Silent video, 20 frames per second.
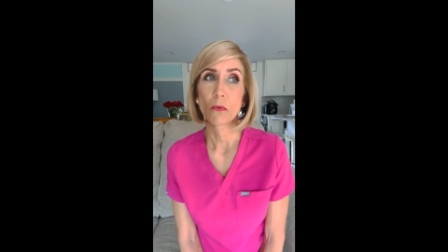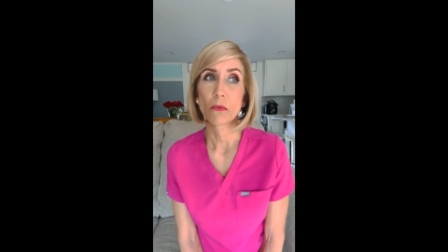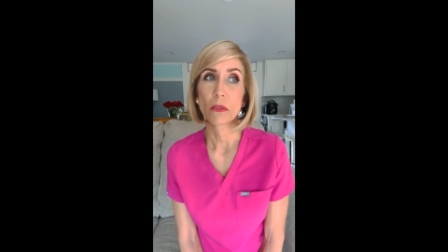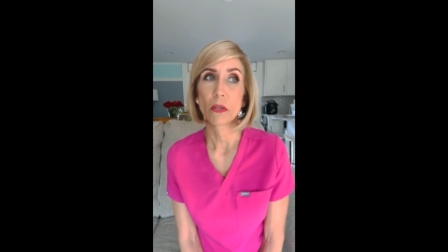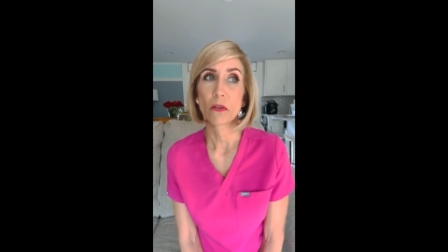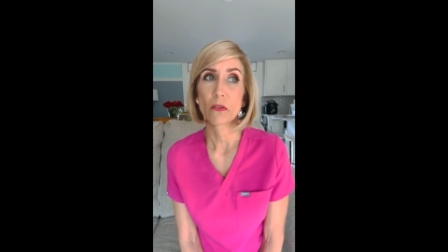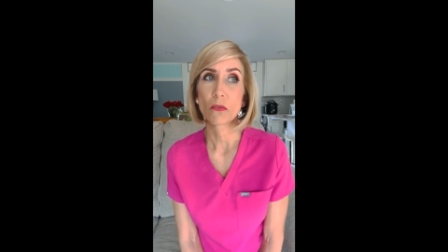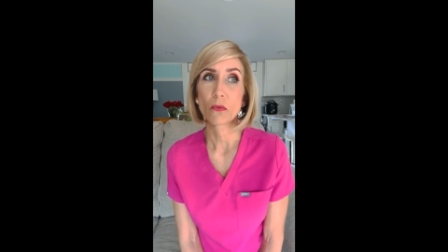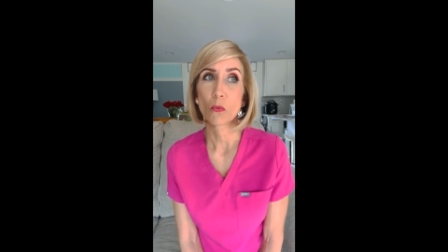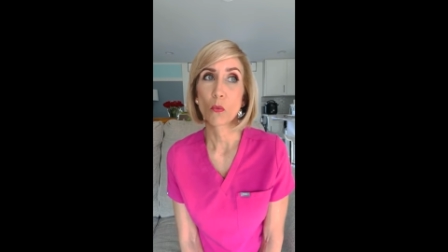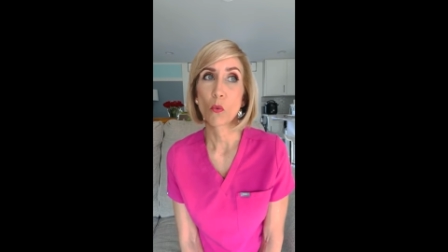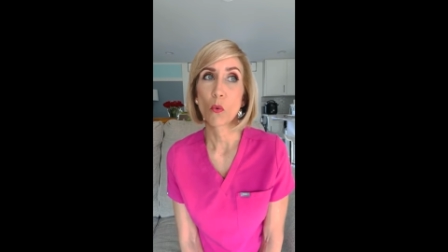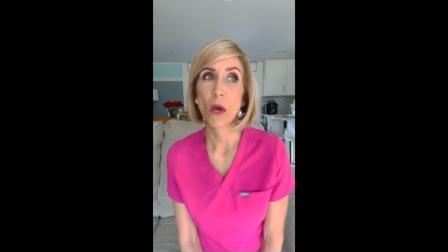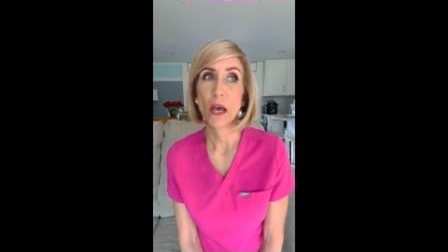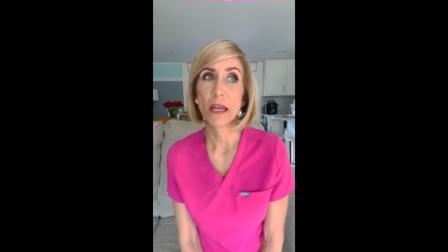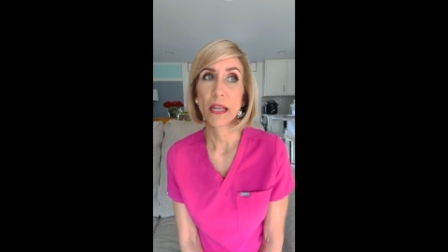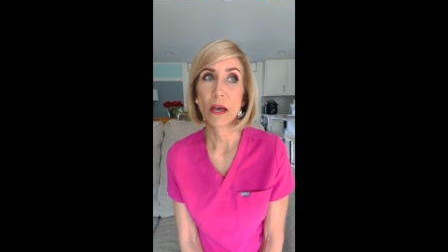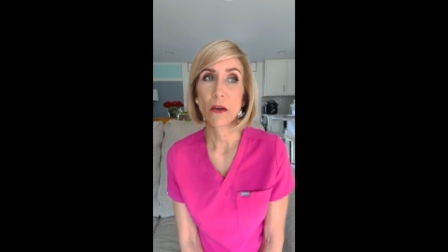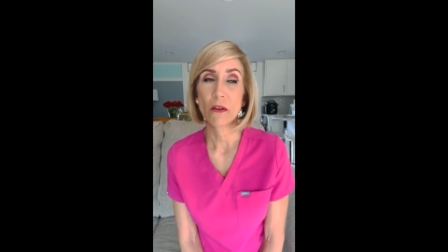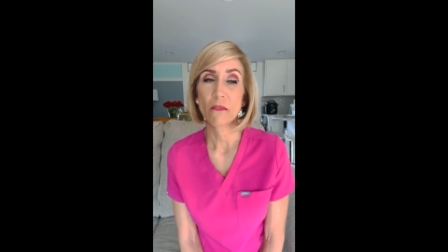there's
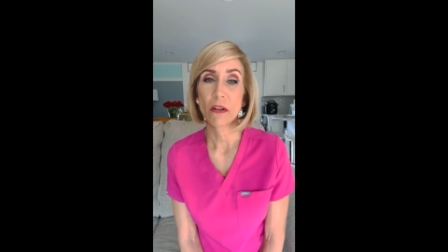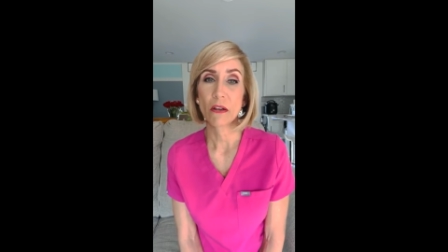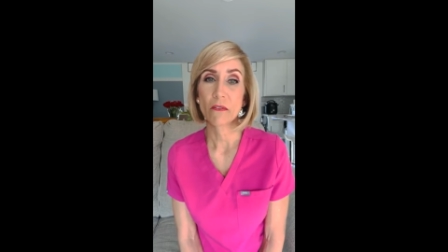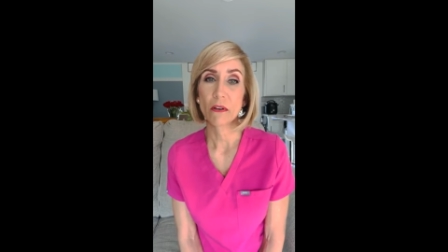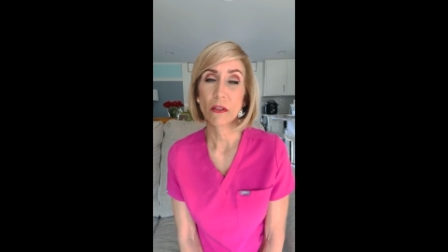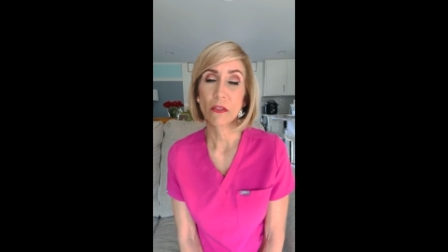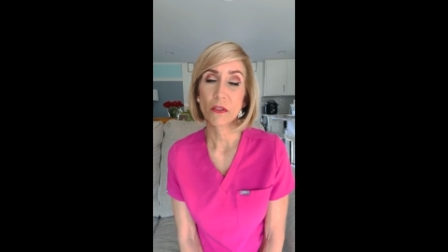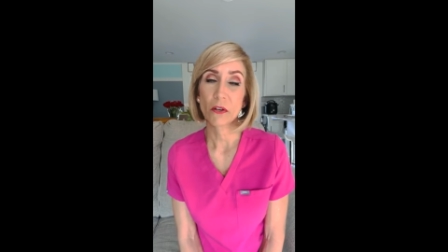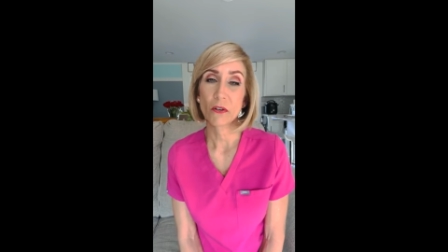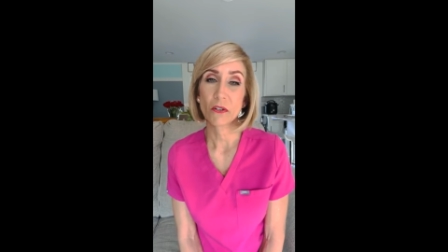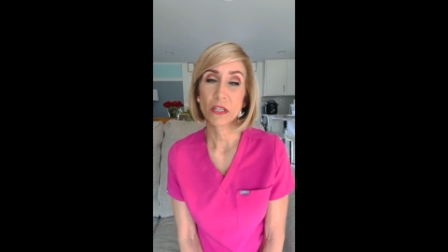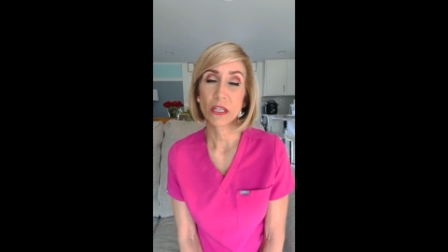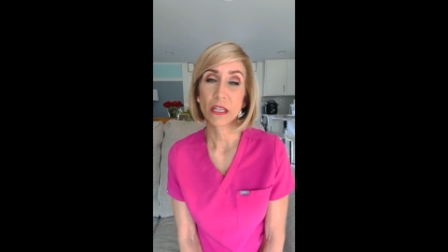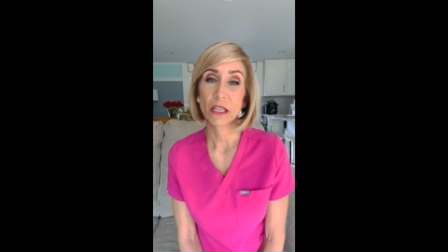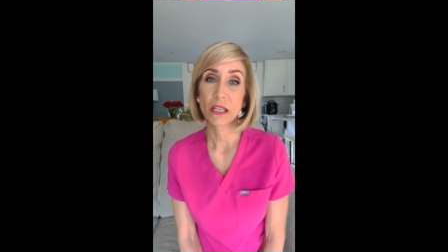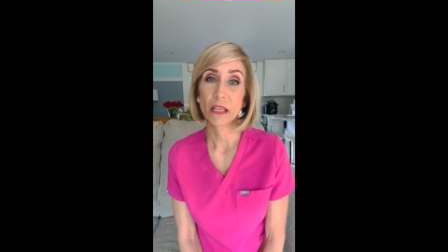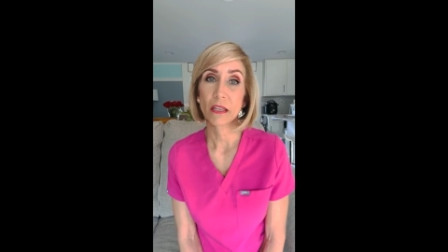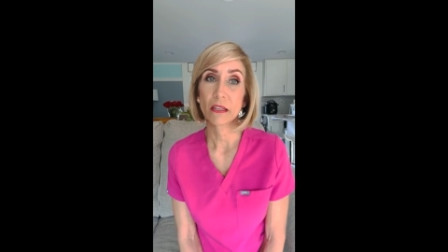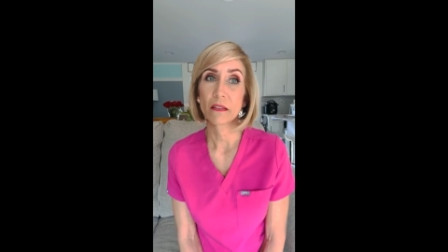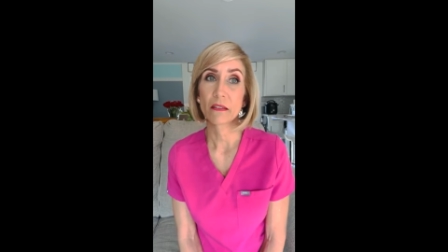one out of every 13
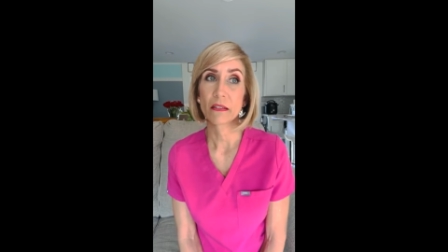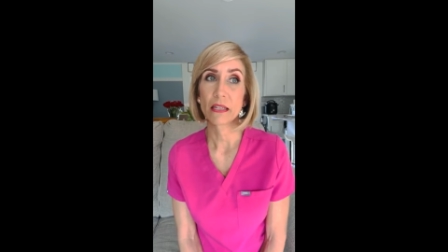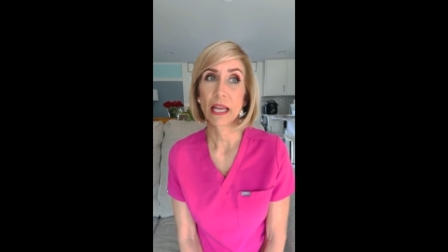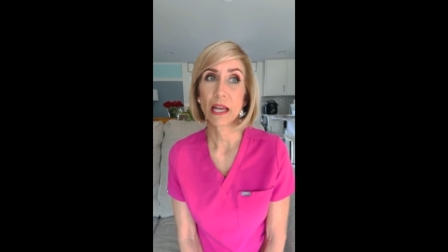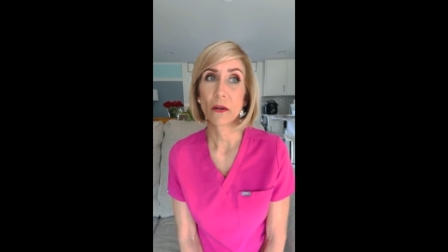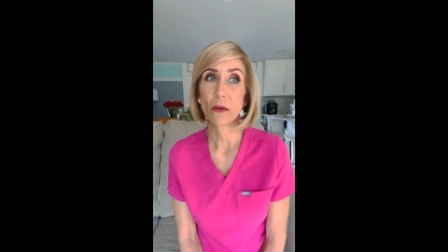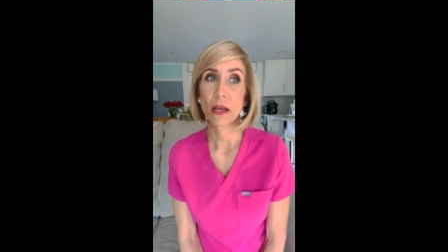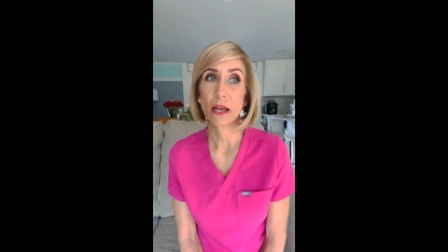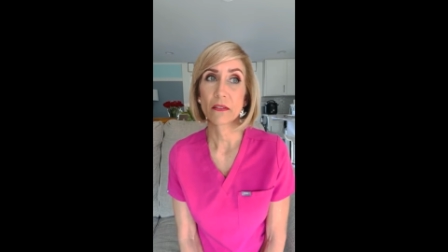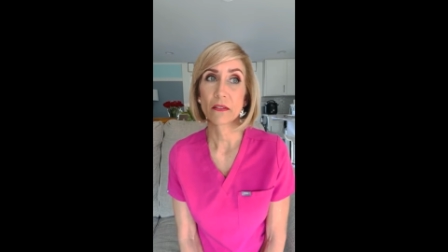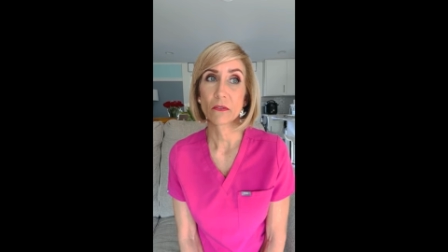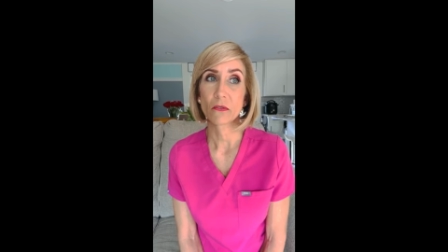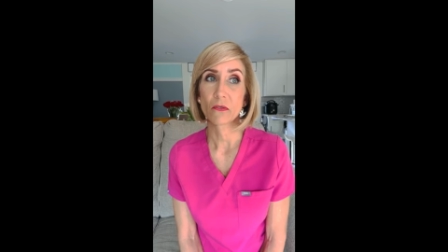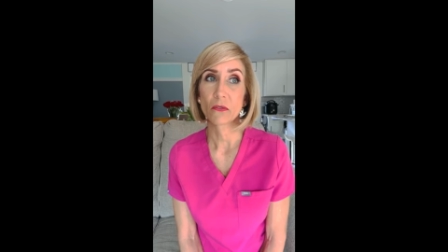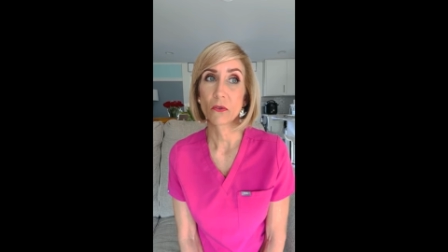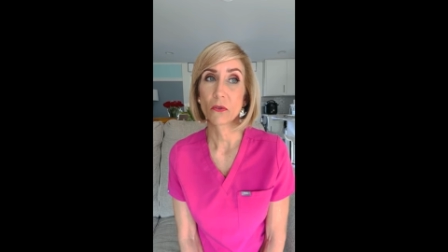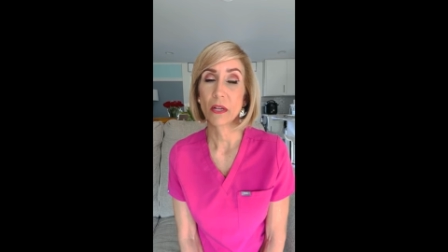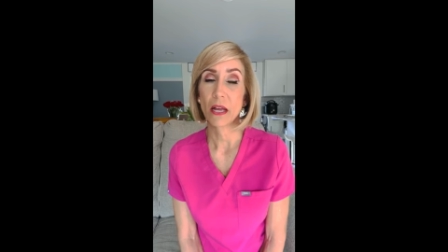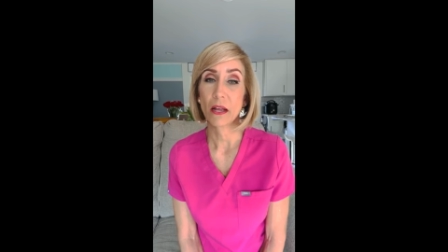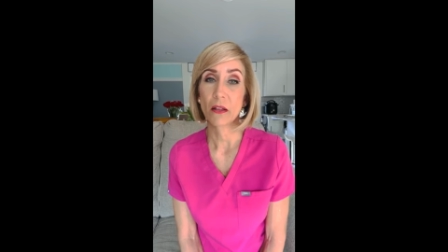kids now has a
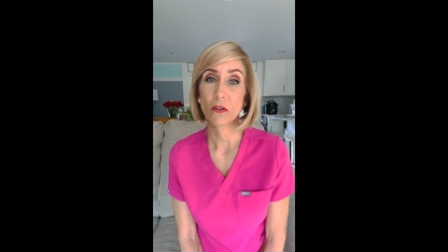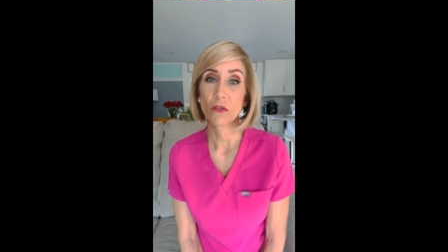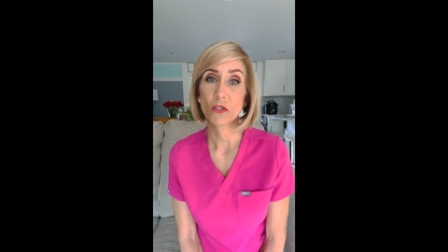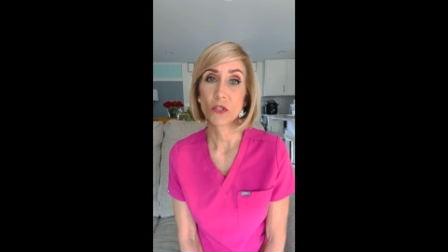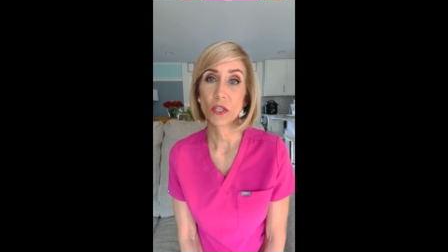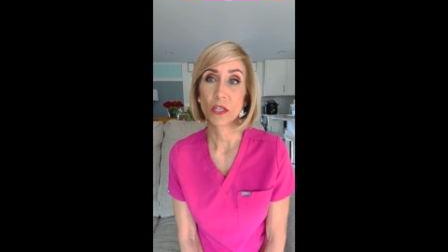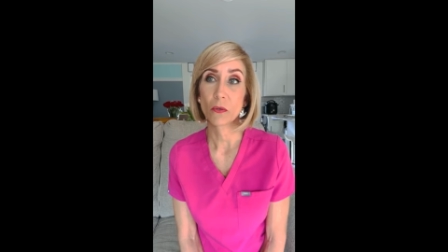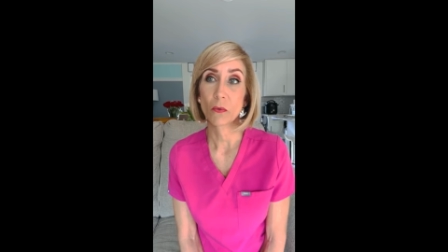food allergy.